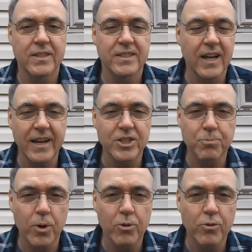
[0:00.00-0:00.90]
science
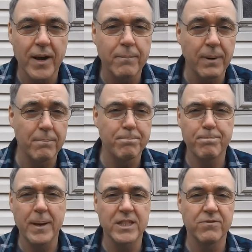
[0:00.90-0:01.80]
program by
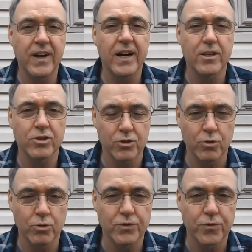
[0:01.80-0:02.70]
Best Value
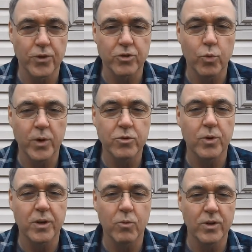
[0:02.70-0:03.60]
Schools for the
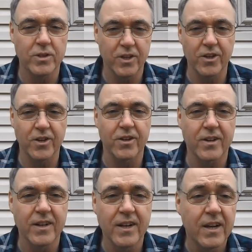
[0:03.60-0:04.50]
2021 year.